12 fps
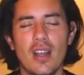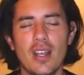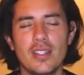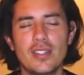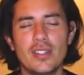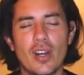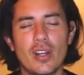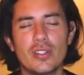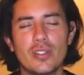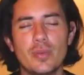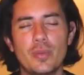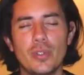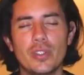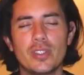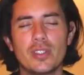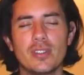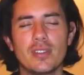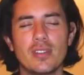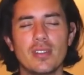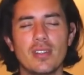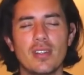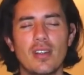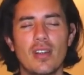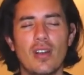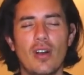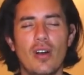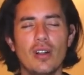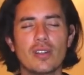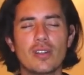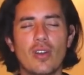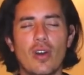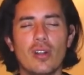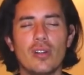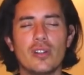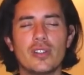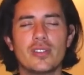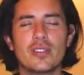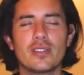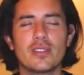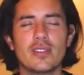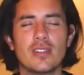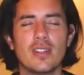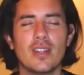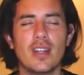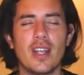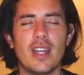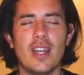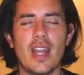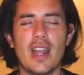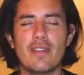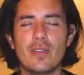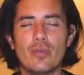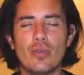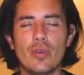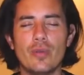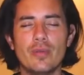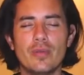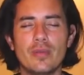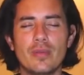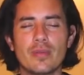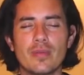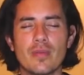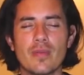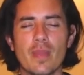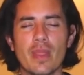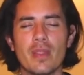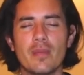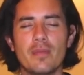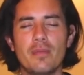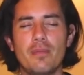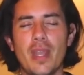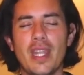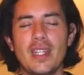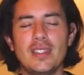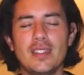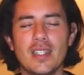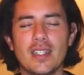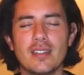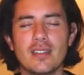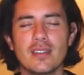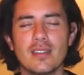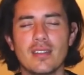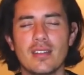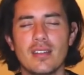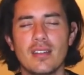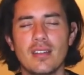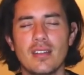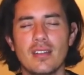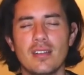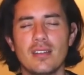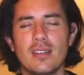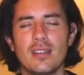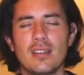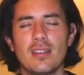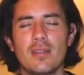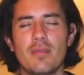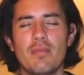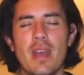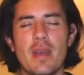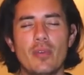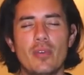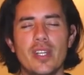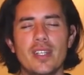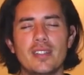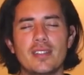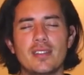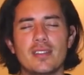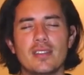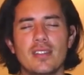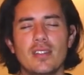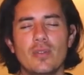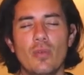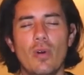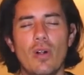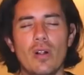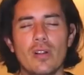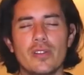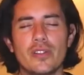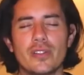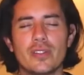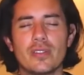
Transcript: I start to put all colors in every room, painting memories in the walls,